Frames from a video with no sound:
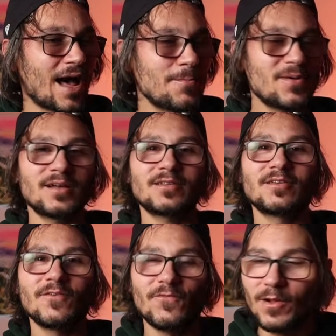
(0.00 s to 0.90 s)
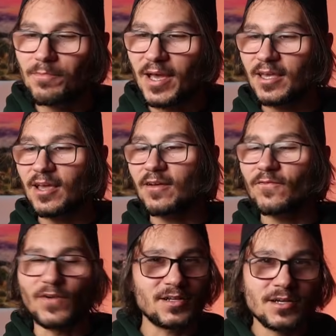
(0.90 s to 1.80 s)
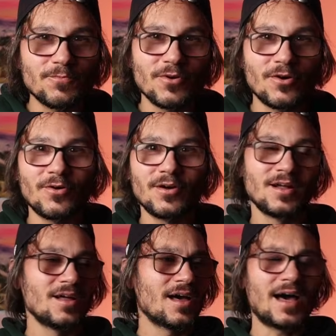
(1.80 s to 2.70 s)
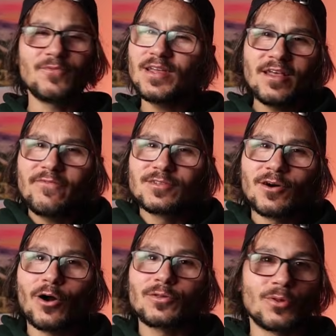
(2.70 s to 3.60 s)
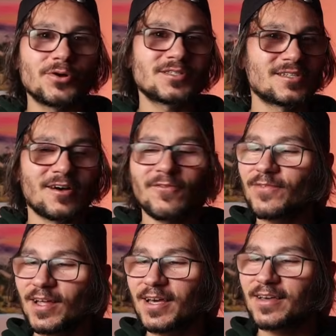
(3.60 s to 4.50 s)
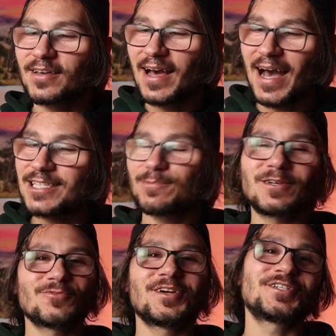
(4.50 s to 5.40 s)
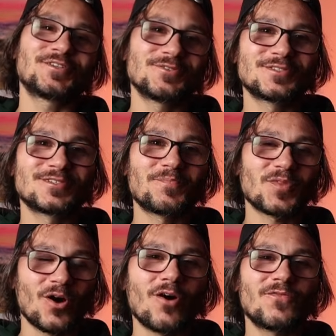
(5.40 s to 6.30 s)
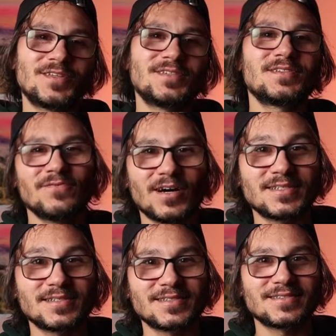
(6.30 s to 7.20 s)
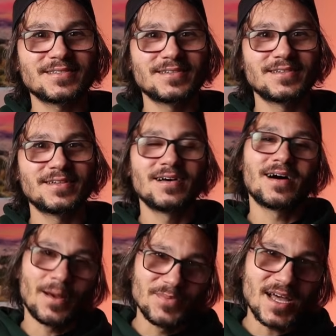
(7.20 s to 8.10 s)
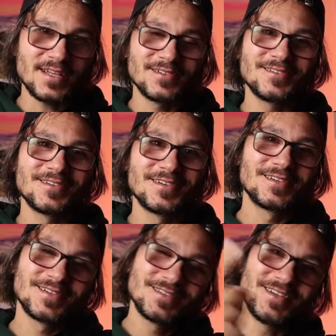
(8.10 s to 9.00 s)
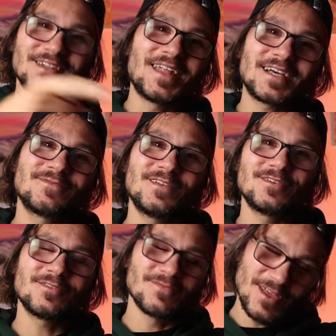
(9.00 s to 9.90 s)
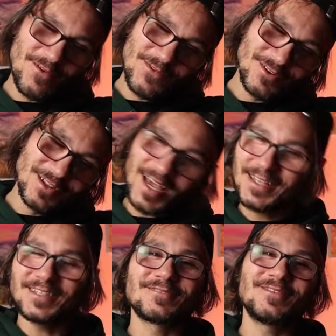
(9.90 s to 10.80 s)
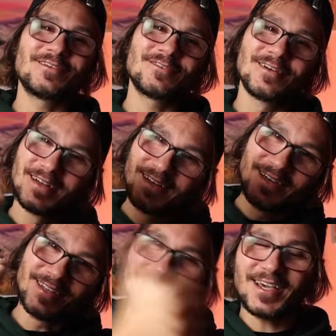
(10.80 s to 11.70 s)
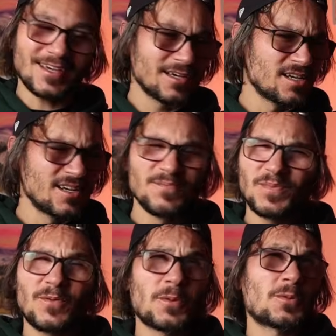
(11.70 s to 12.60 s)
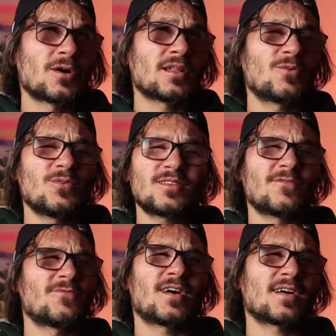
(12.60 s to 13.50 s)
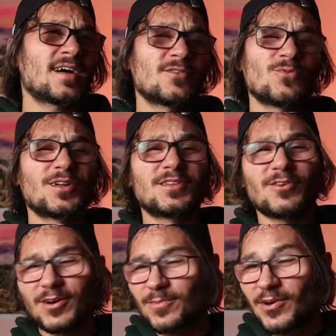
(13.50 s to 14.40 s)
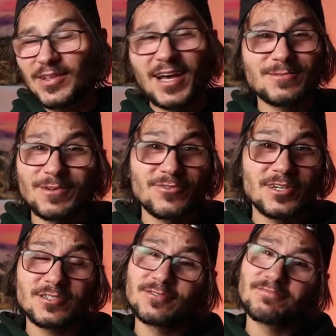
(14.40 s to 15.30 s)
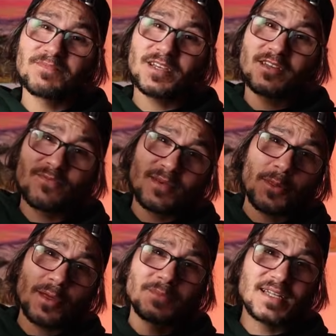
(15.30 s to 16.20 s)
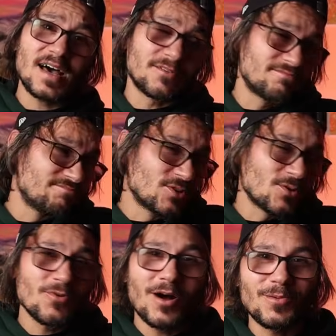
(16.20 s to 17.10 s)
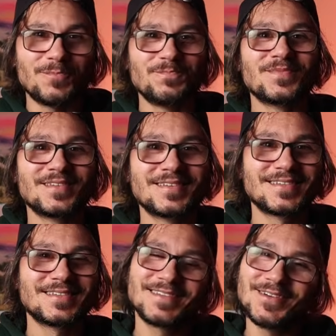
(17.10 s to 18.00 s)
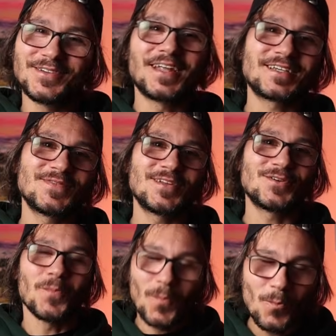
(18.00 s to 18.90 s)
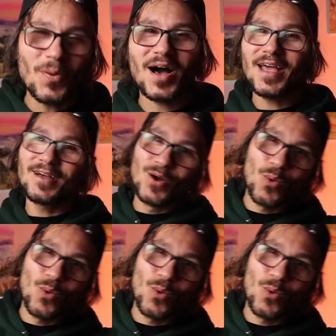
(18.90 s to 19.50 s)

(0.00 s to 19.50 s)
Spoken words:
iPad, filmmaking, Final Cut Pro, and we even talk nerd stuff like aspect ratios of these devices. I'm Daniel. See you in the next video. If you liked this video, hit like. If you thought like, what the fuck, I don't want to talk about the aspect ratio, then give me a thumbs down. No problem. See you in the next video. Bye.